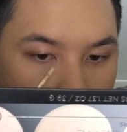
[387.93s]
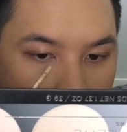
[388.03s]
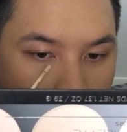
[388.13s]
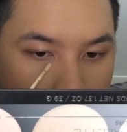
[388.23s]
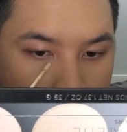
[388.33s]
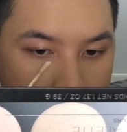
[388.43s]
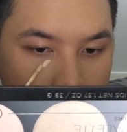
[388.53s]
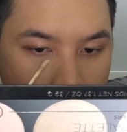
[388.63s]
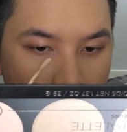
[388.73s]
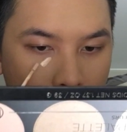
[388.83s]
and I'm just
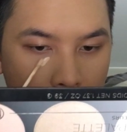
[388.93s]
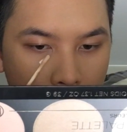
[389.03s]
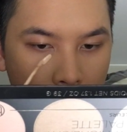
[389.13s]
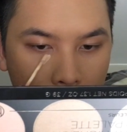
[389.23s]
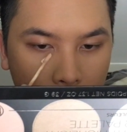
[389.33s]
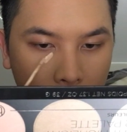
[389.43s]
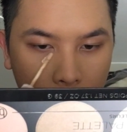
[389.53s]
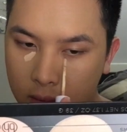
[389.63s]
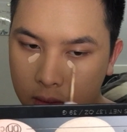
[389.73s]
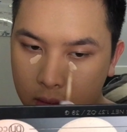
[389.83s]
gonna add
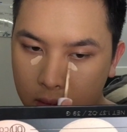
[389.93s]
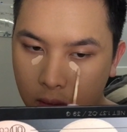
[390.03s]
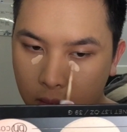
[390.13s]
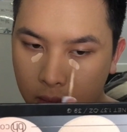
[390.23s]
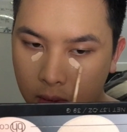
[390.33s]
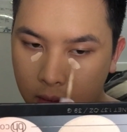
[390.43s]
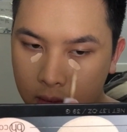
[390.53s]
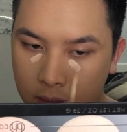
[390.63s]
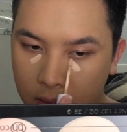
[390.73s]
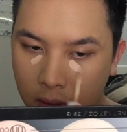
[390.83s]
some
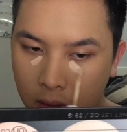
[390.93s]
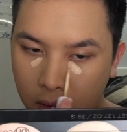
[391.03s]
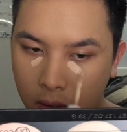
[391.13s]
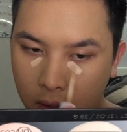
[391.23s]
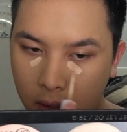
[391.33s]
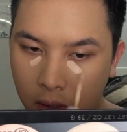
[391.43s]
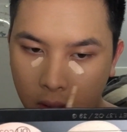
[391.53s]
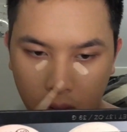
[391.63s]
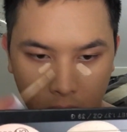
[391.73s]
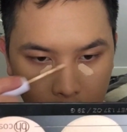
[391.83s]

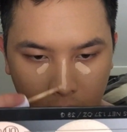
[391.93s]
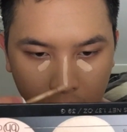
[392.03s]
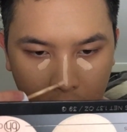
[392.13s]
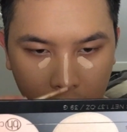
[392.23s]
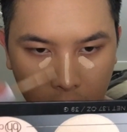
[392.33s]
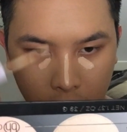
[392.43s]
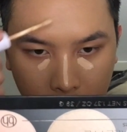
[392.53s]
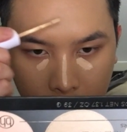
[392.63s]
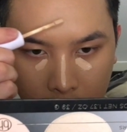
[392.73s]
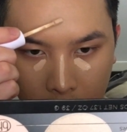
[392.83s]
concealer right
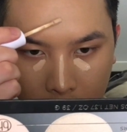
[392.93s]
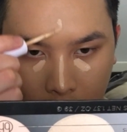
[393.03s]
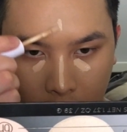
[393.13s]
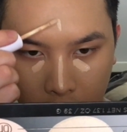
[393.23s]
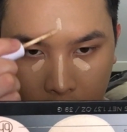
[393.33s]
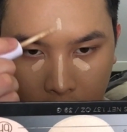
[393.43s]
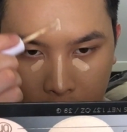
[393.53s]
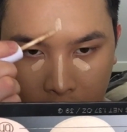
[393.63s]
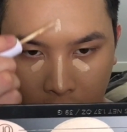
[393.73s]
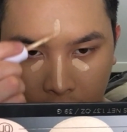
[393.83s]
here, a little
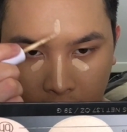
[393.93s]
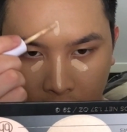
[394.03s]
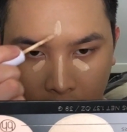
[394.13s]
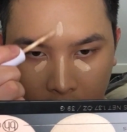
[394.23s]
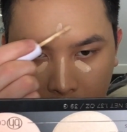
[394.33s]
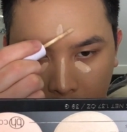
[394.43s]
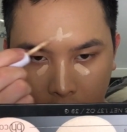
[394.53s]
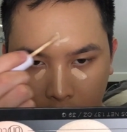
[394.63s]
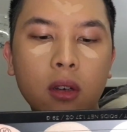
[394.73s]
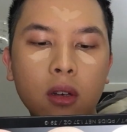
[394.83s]
bit over
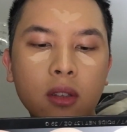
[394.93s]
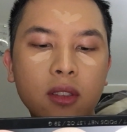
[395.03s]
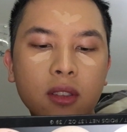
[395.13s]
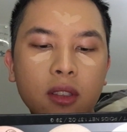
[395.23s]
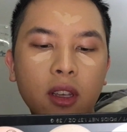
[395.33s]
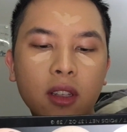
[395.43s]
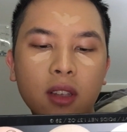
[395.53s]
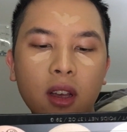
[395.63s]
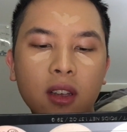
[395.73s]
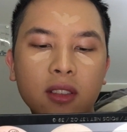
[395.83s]
here. All these
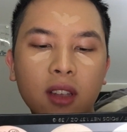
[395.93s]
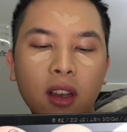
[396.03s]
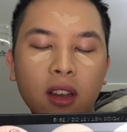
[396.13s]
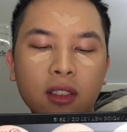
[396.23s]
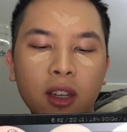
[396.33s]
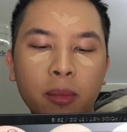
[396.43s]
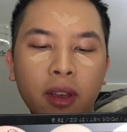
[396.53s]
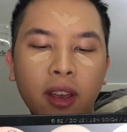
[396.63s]
TikTok songs are in my